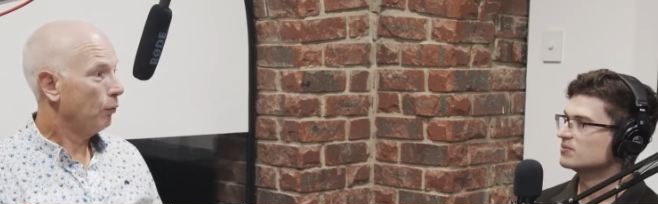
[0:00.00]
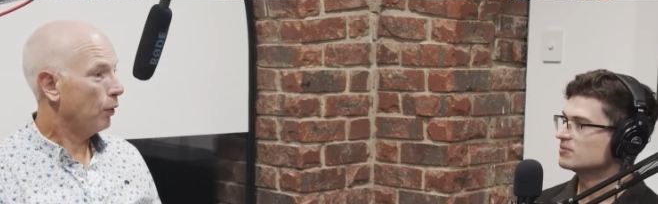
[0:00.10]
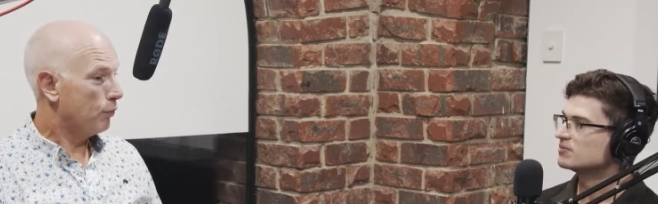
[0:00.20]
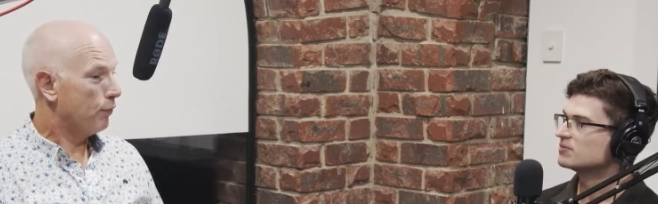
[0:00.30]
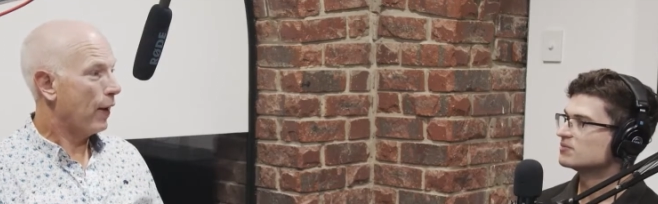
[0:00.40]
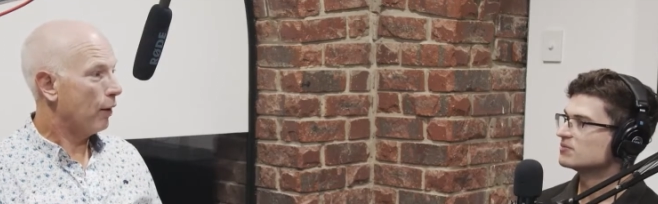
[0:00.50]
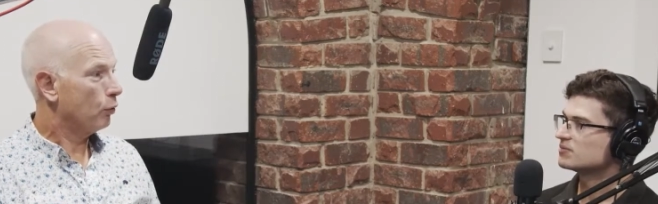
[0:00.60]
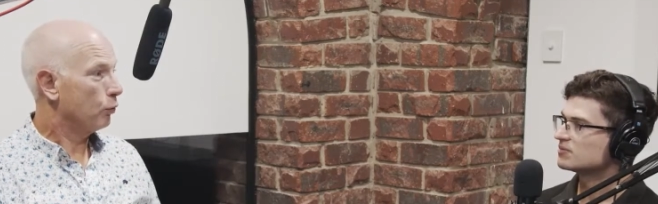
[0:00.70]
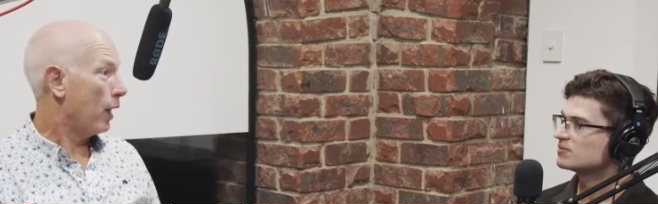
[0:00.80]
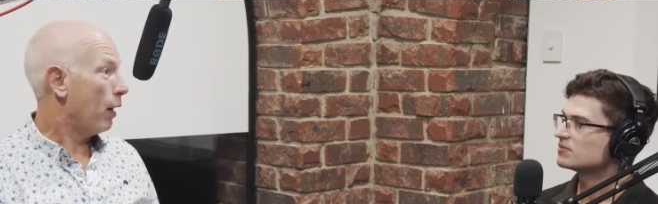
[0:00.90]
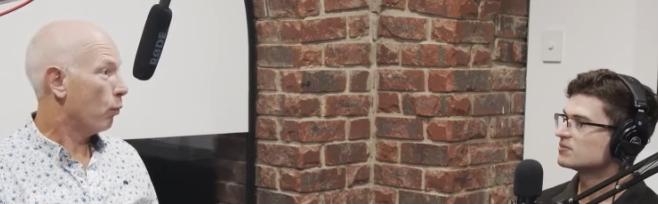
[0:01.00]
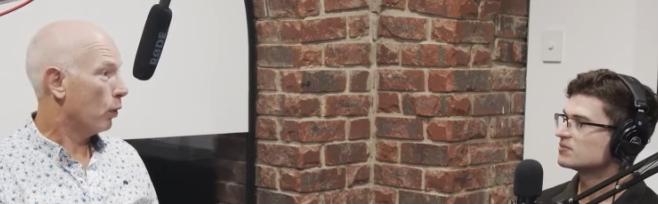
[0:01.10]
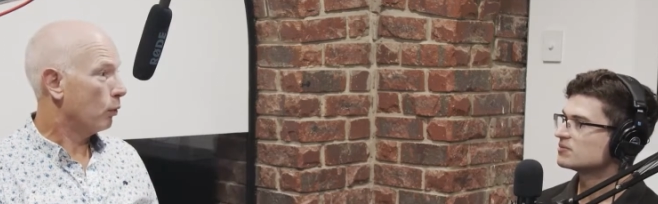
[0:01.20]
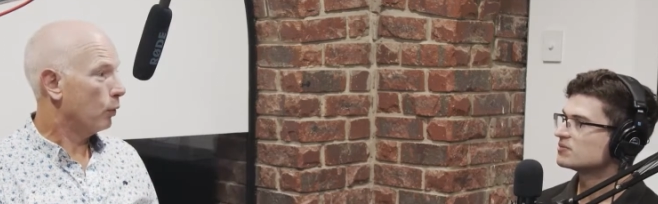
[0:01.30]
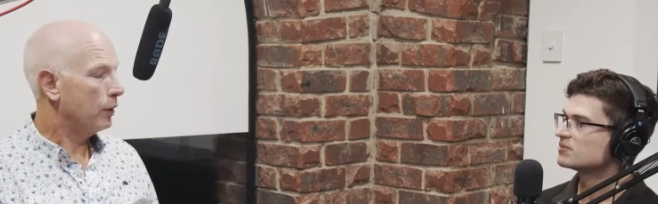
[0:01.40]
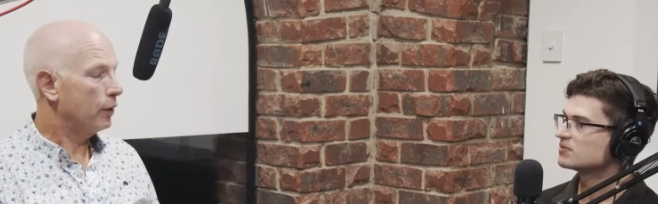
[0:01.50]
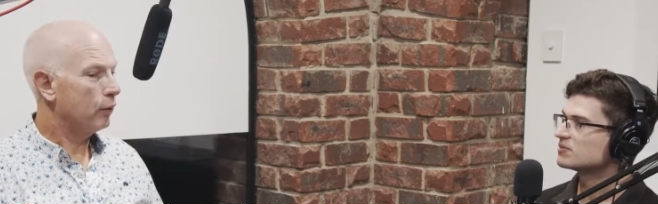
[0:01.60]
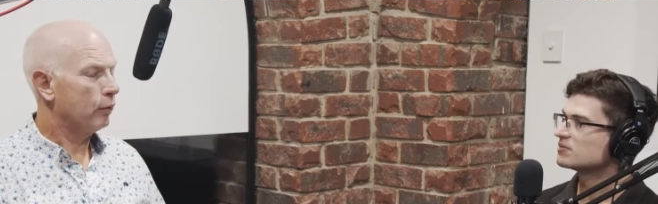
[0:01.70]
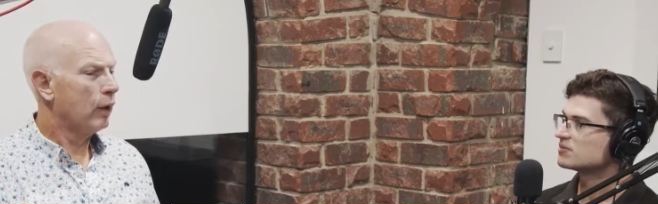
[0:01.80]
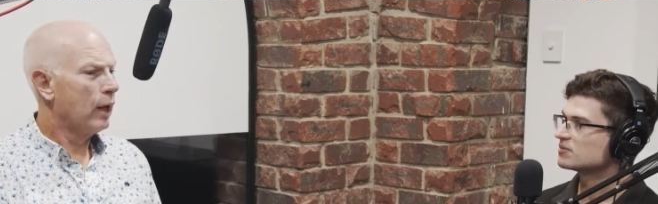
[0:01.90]
Speaker 1: We failed, now what do we
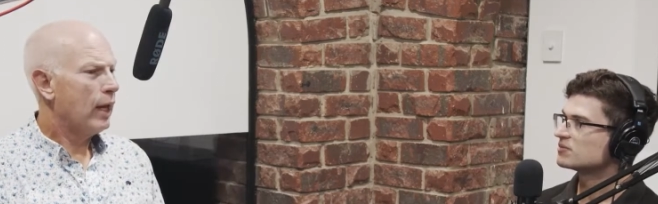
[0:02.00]
do?